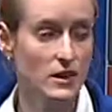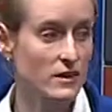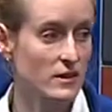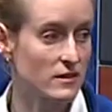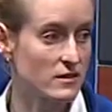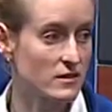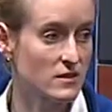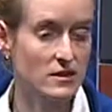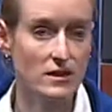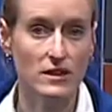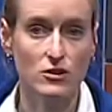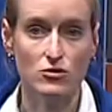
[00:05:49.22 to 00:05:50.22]
and
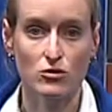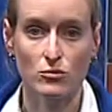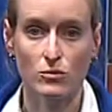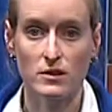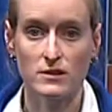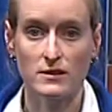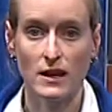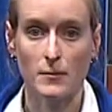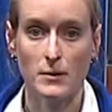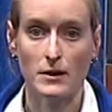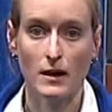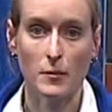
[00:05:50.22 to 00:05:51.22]
the ears look really
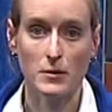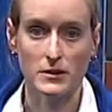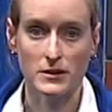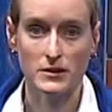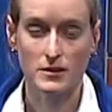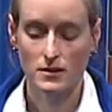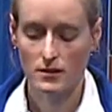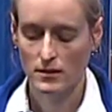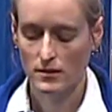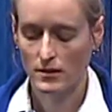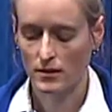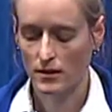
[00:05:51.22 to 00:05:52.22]
scabby and knobbly.
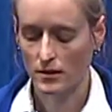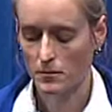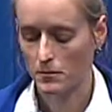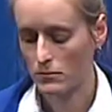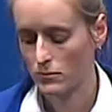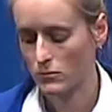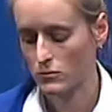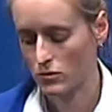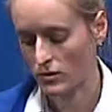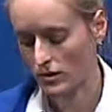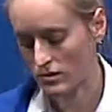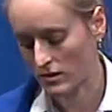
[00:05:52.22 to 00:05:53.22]
So
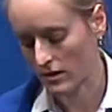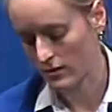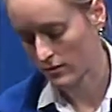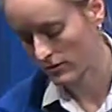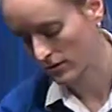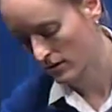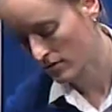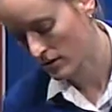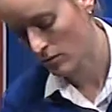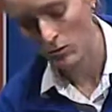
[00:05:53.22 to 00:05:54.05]
that's that